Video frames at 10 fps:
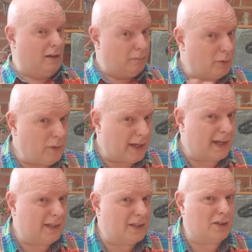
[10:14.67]
But we're
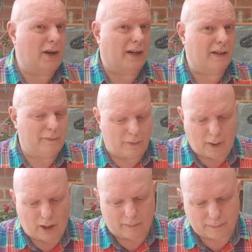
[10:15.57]
getting distracted from
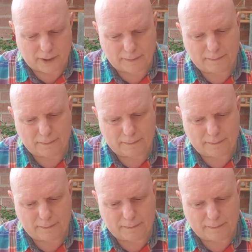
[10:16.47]
arms.